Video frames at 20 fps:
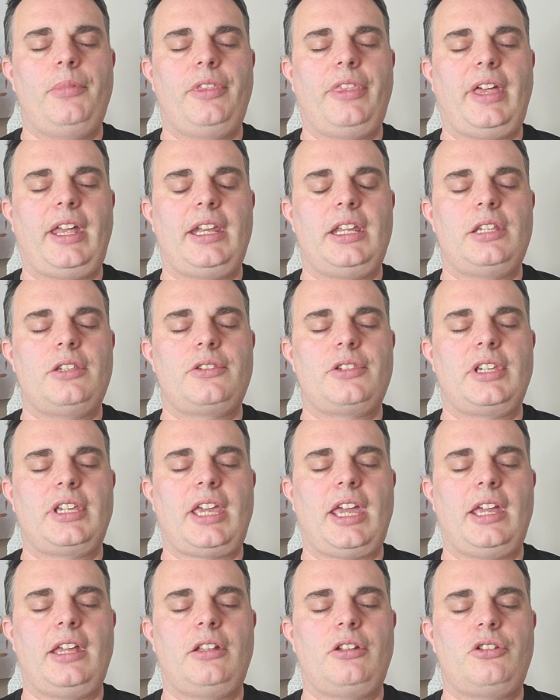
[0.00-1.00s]
That is,
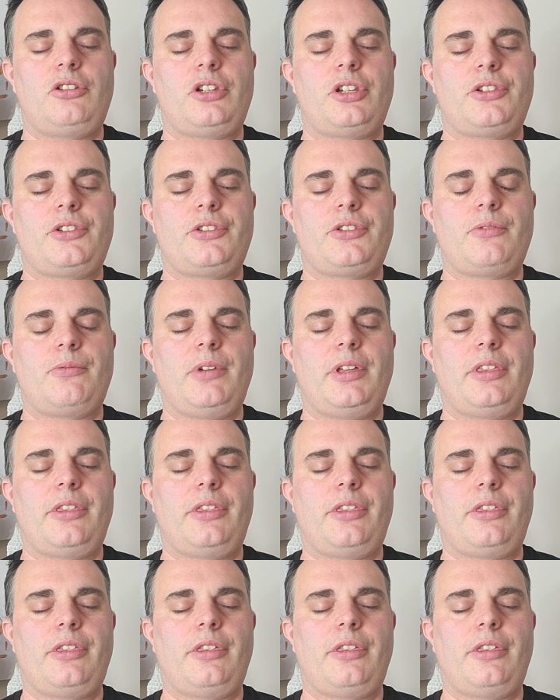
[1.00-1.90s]
again, just with